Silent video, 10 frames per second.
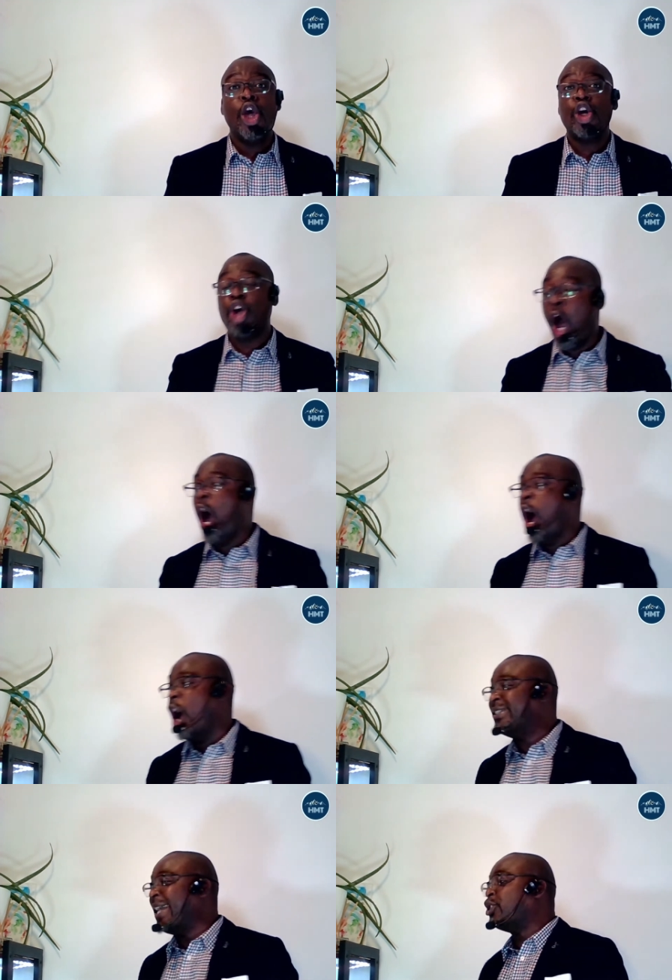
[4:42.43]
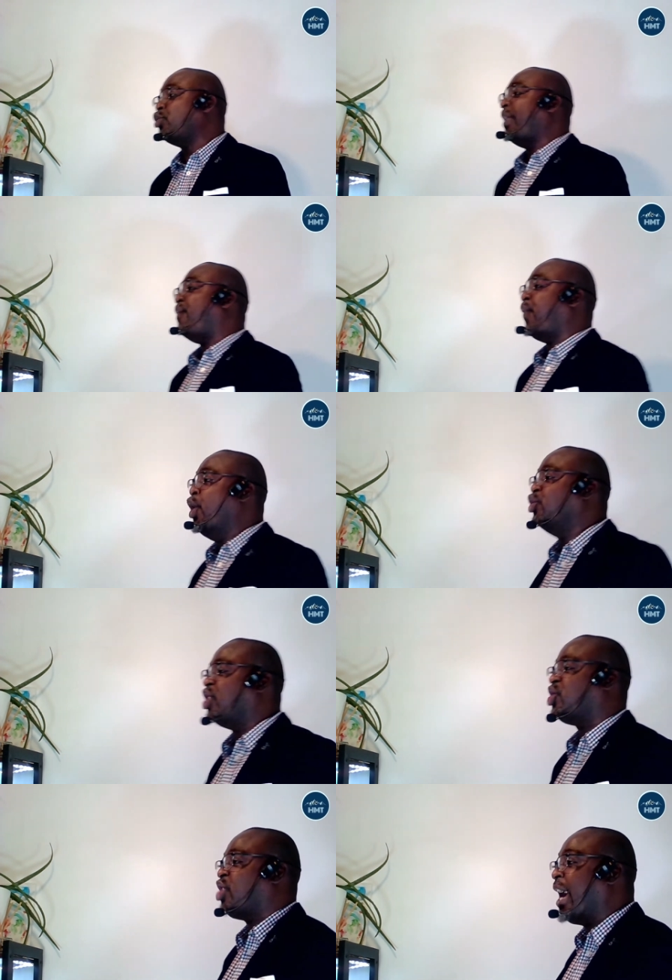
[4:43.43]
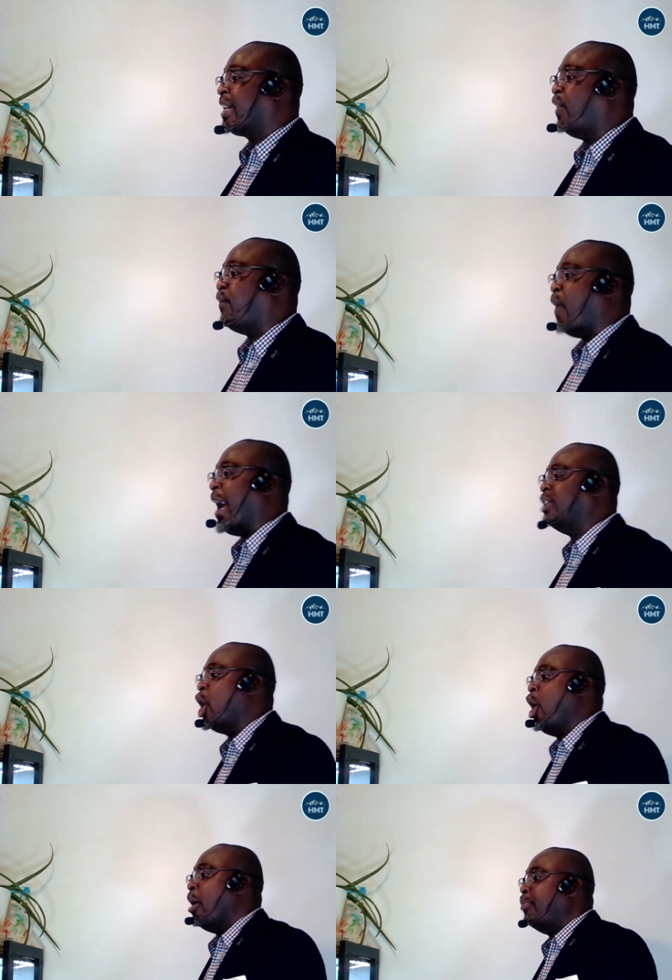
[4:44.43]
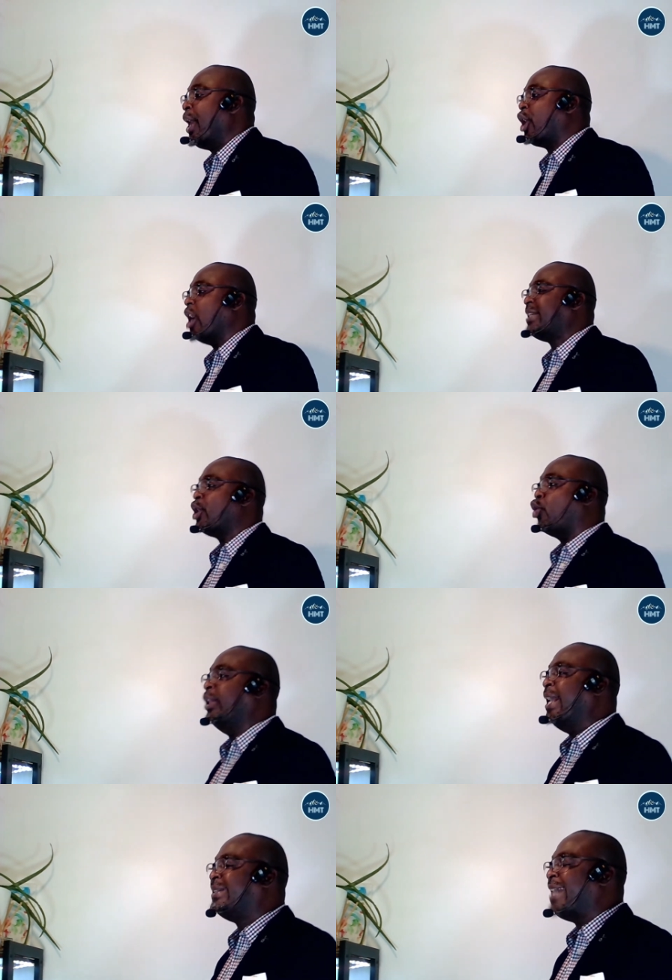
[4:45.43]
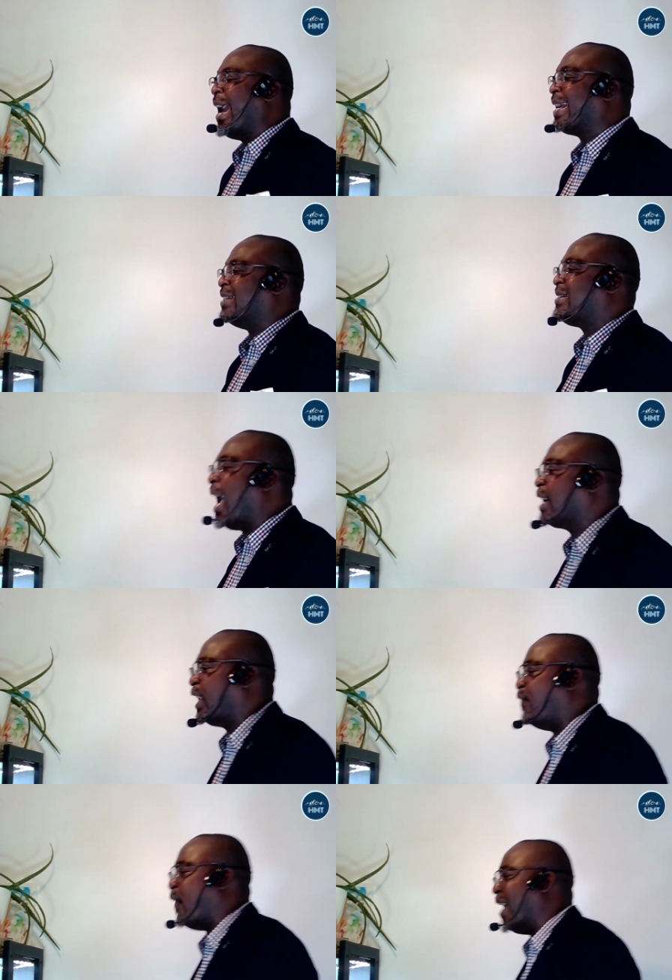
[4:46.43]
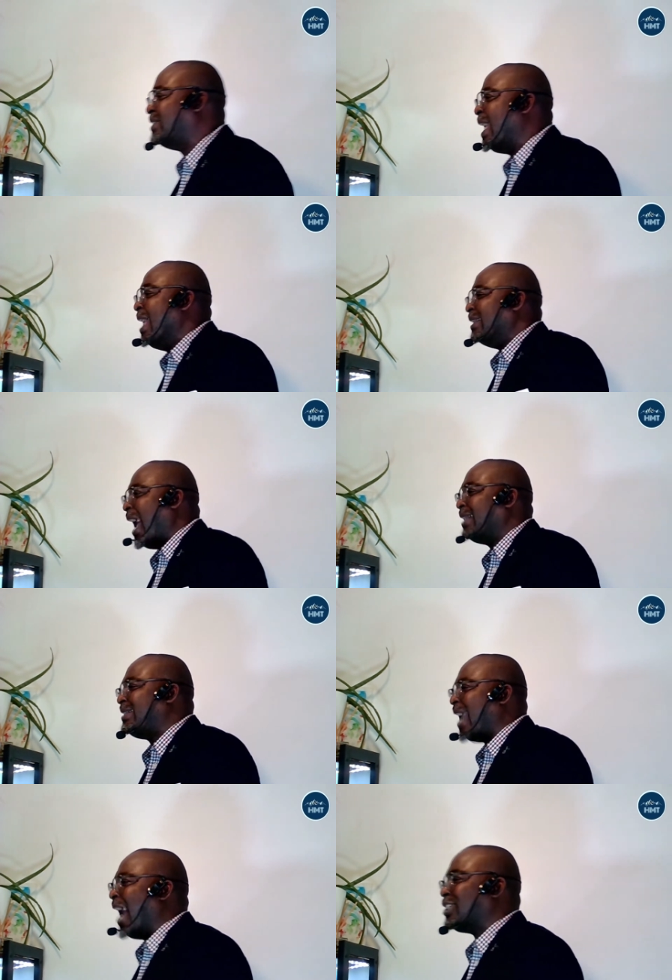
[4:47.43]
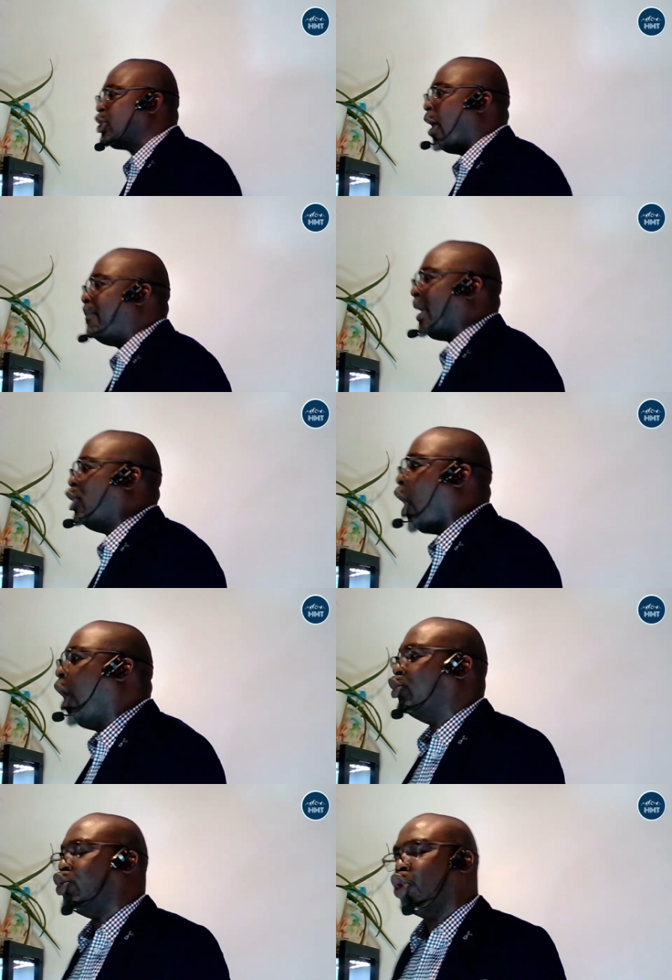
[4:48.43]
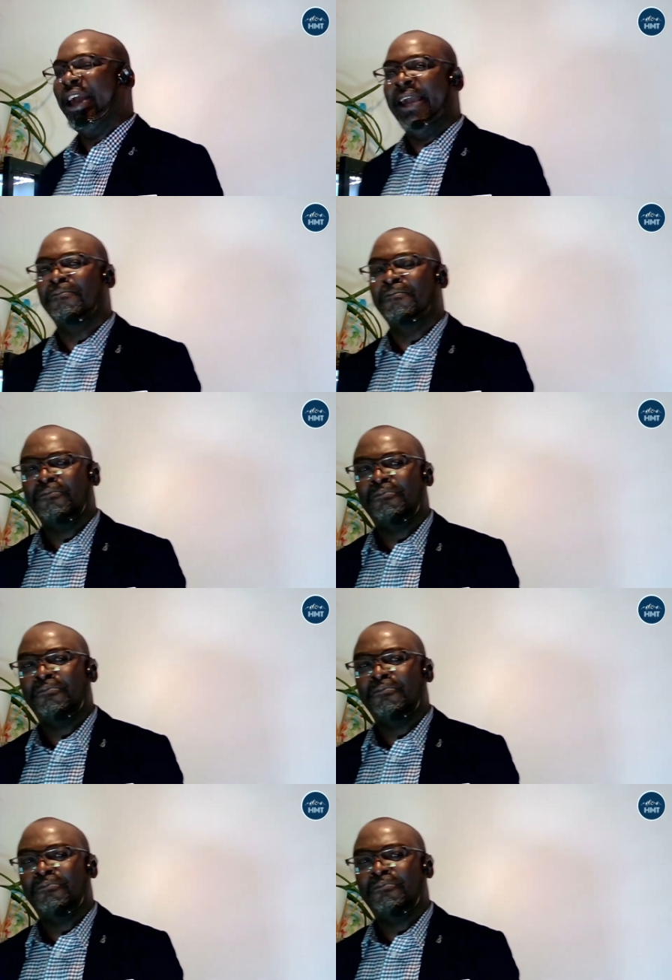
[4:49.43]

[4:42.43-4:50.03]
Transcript: God just refused the sacrifice because he couldn't take a sacrifice that does not belong to him.